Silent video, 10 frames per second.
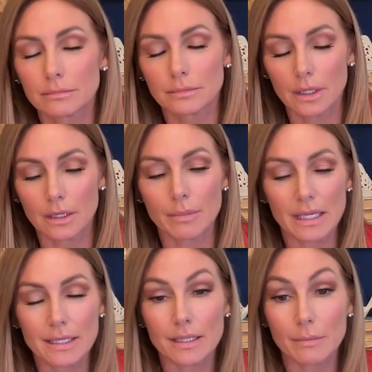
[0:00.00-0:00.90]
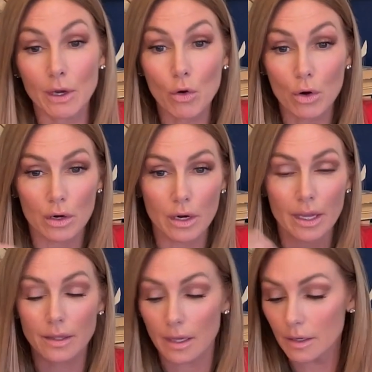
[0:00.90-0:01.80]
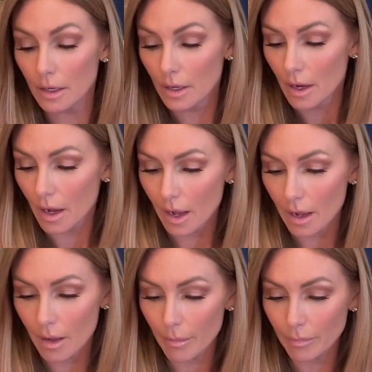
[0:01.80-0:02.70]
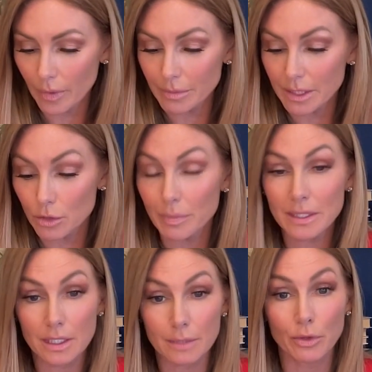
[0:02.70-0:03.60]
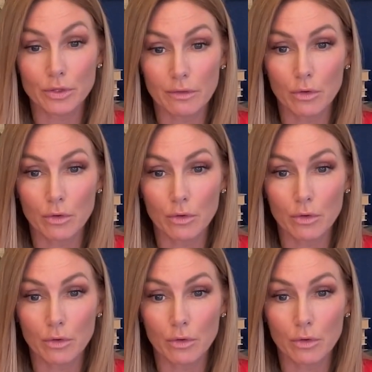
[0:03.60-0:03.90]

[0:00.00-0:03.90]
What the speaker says: going to be easy to be horror. And then, I'm such a business person, of